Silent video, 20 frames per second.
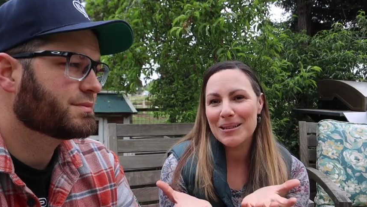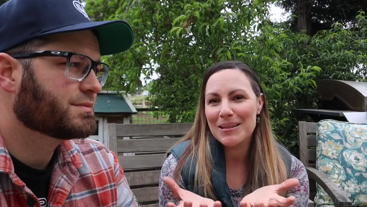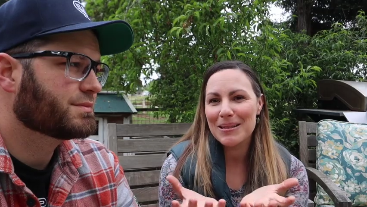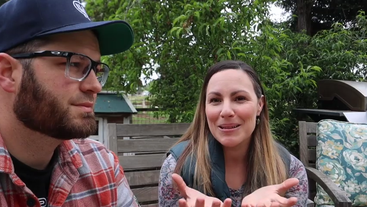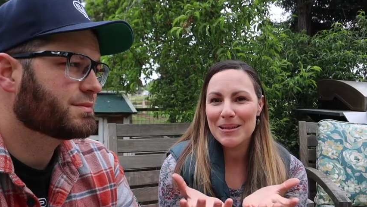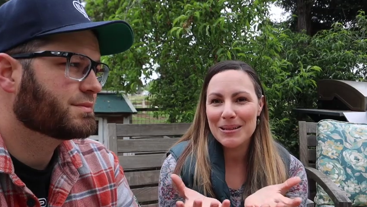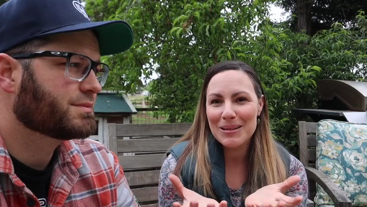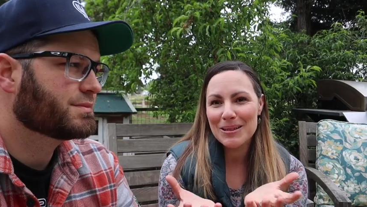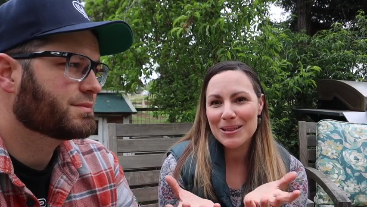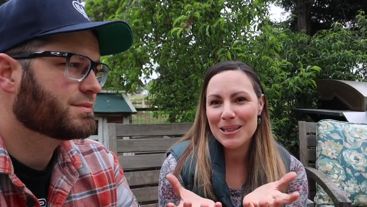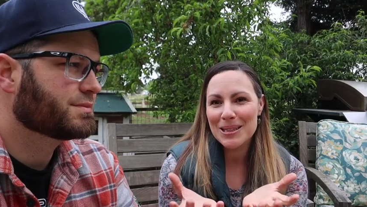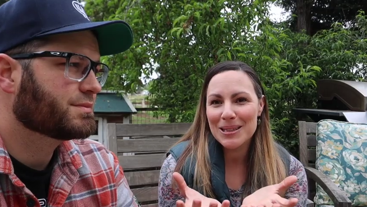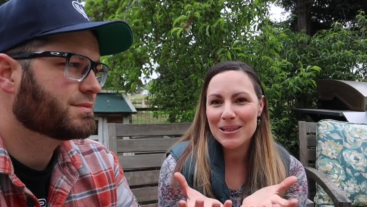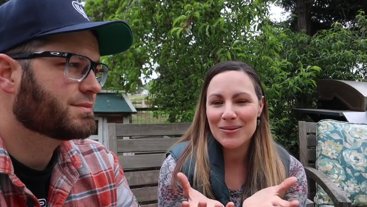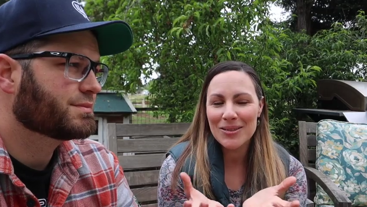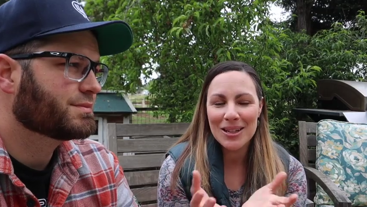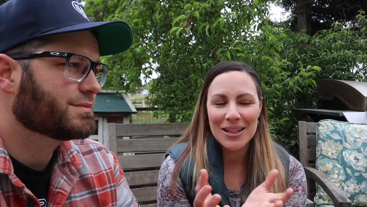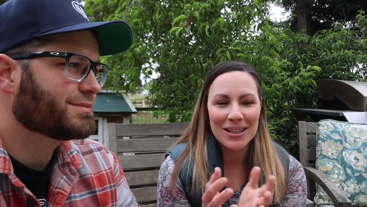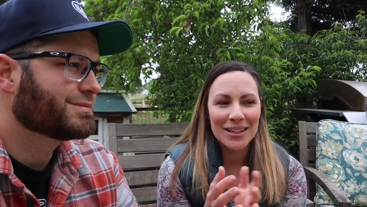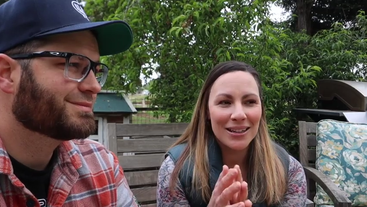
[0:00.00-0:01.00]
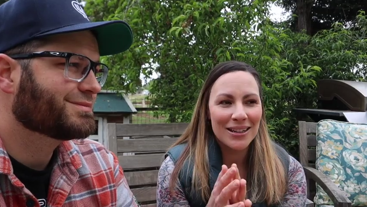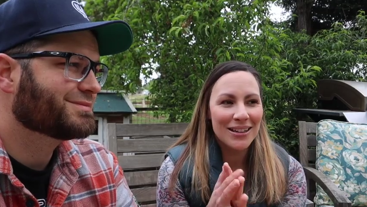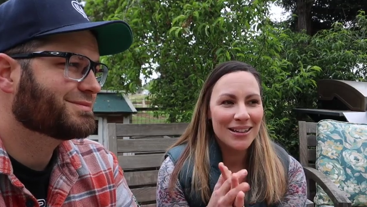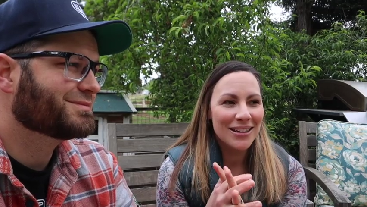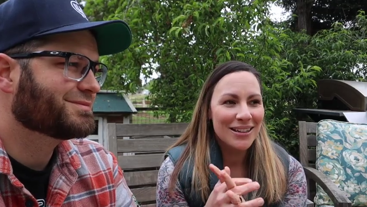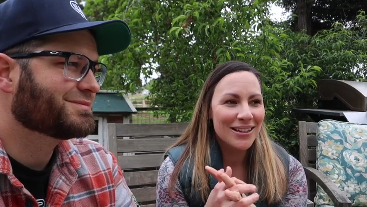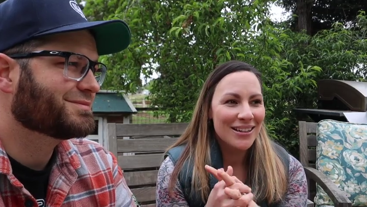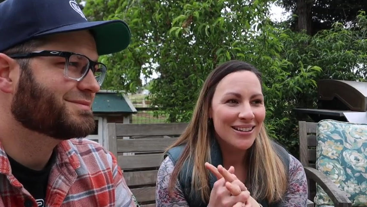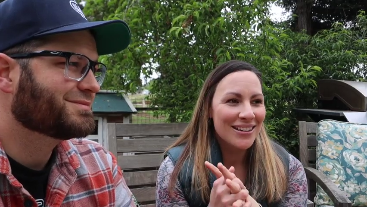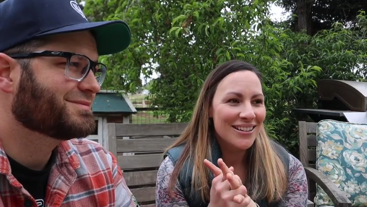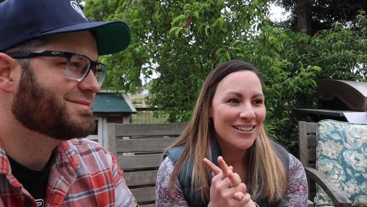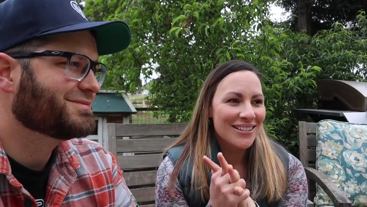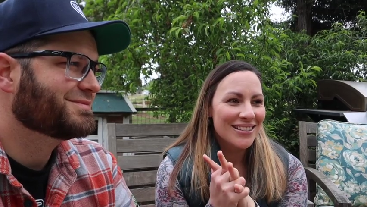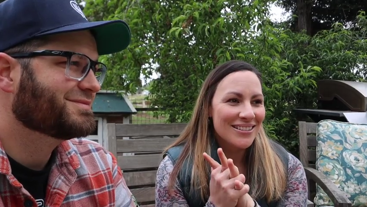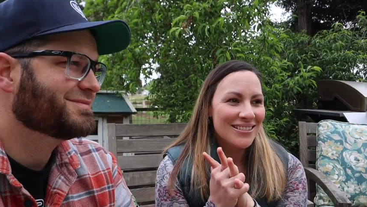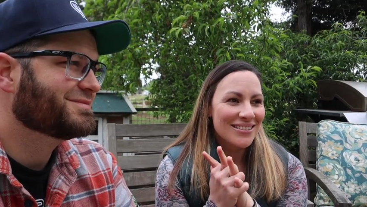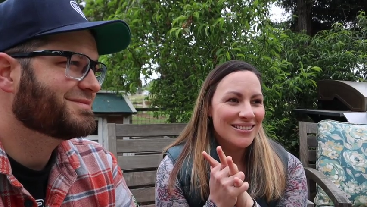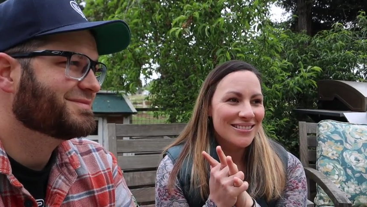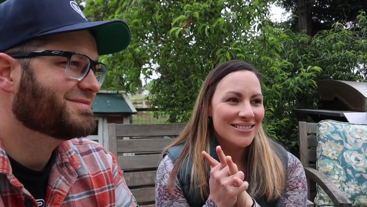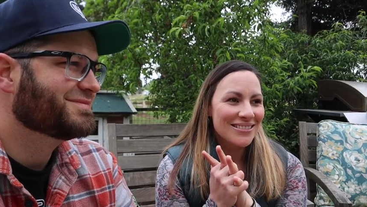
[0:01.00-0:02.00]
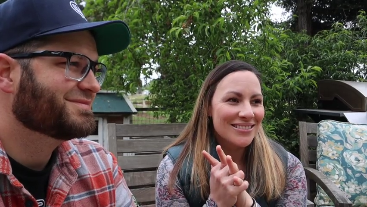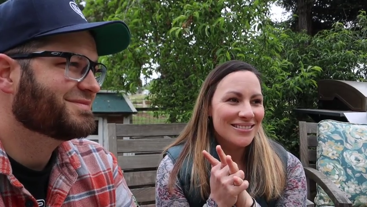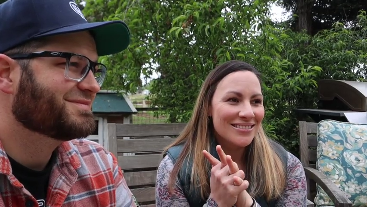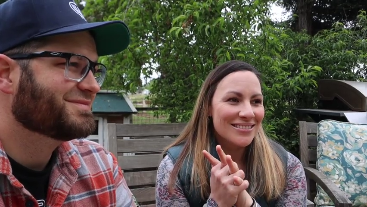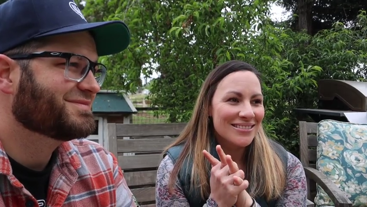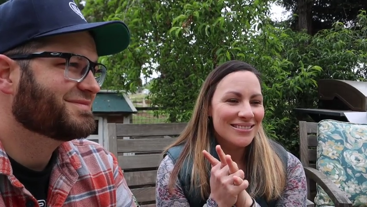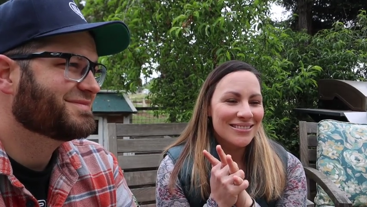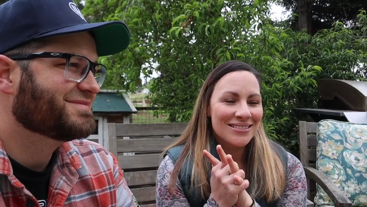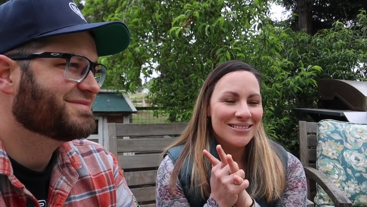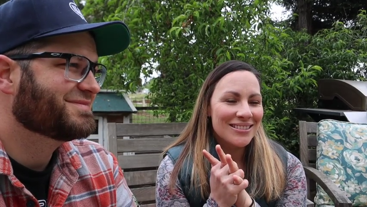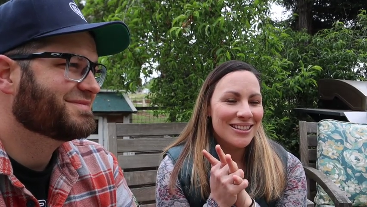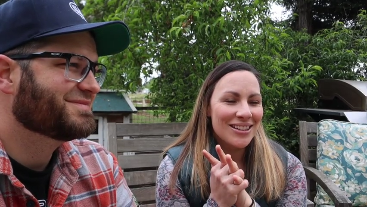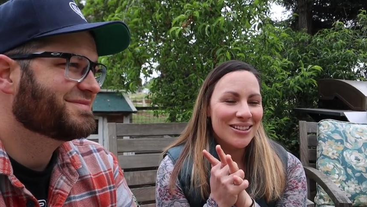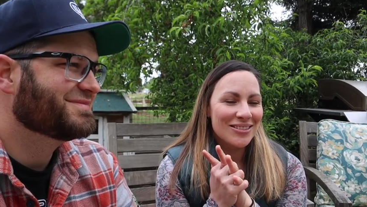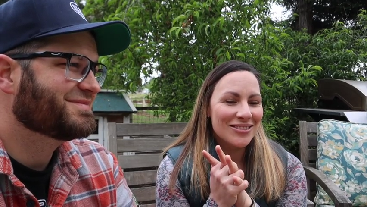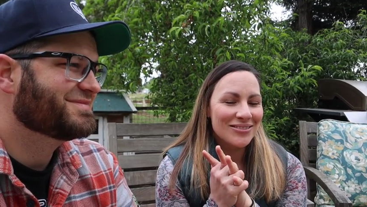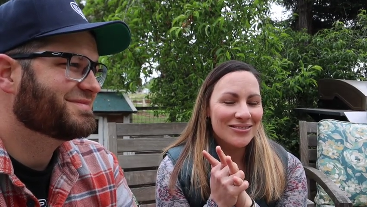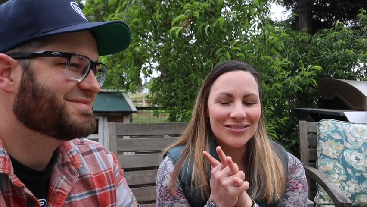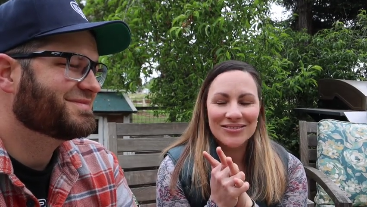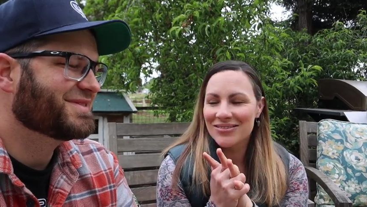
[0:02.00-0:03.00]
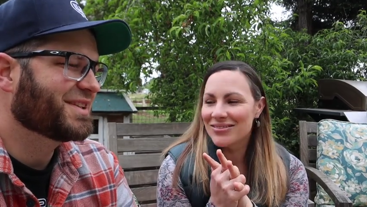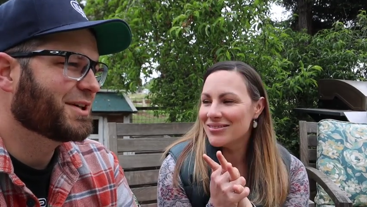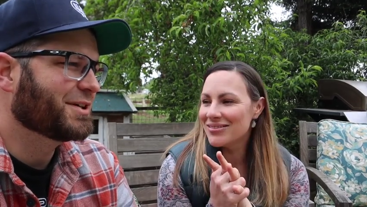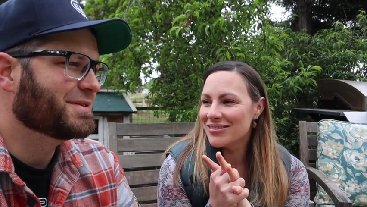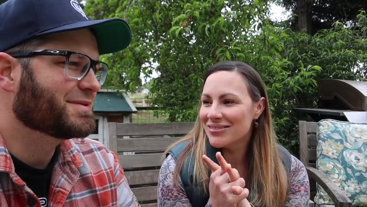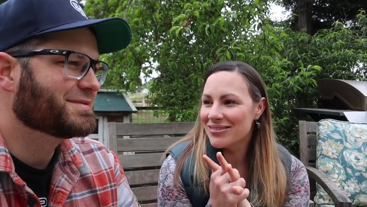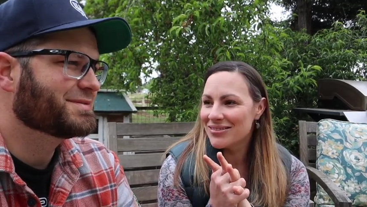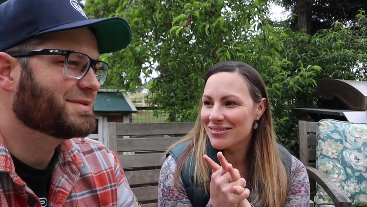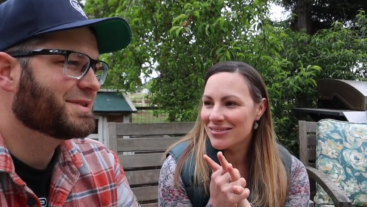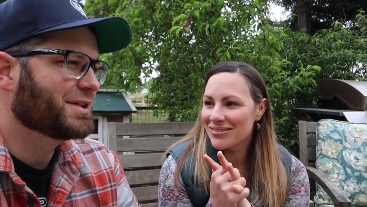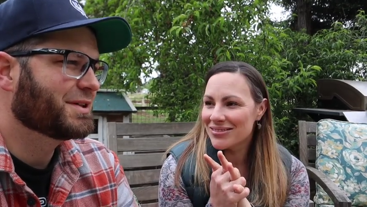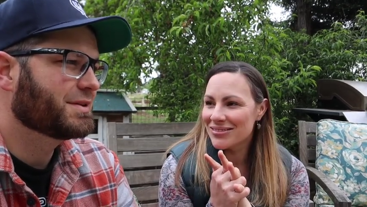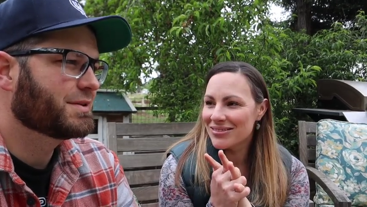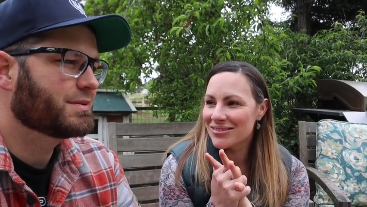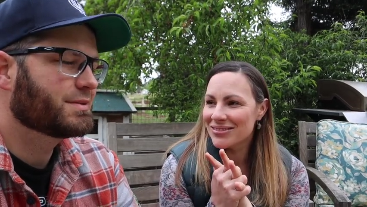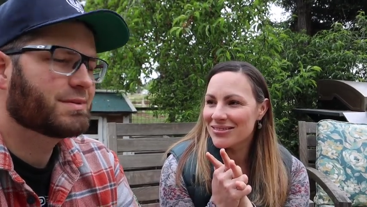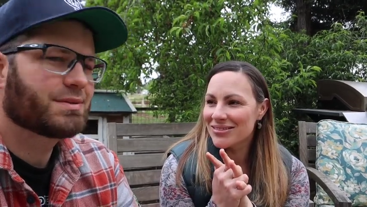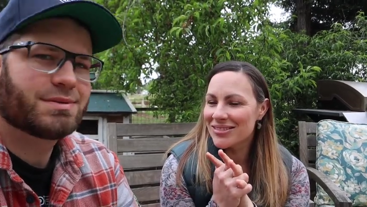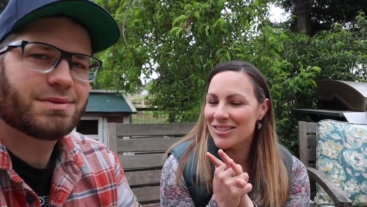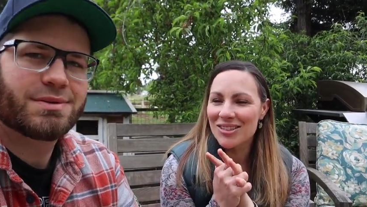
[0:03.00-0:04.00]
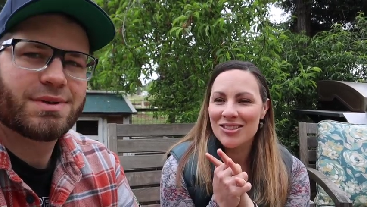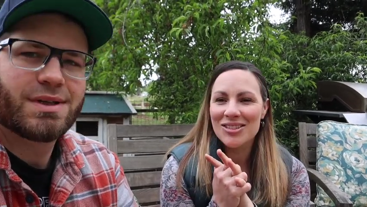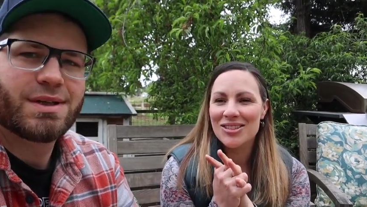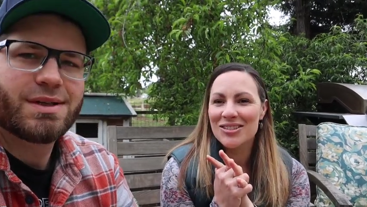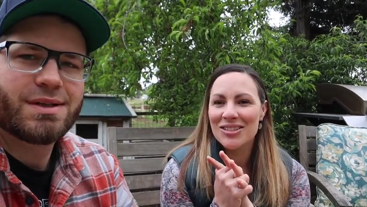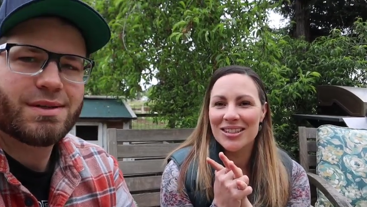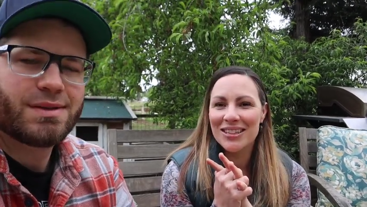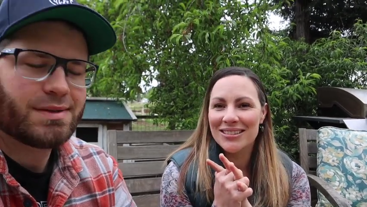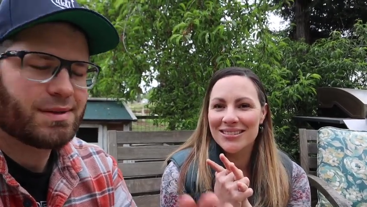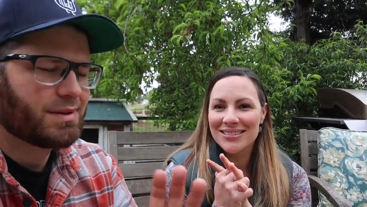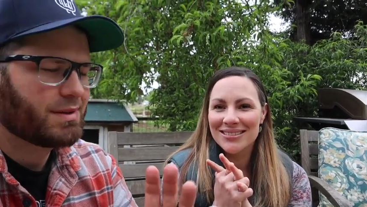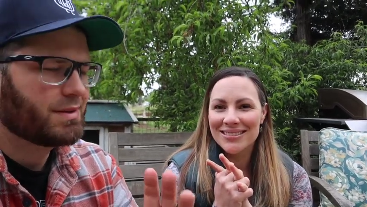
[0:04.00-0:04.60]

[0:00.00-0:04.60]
Speaker 1: oh, this is fun. Hmm. no. No, don't. Don't do it.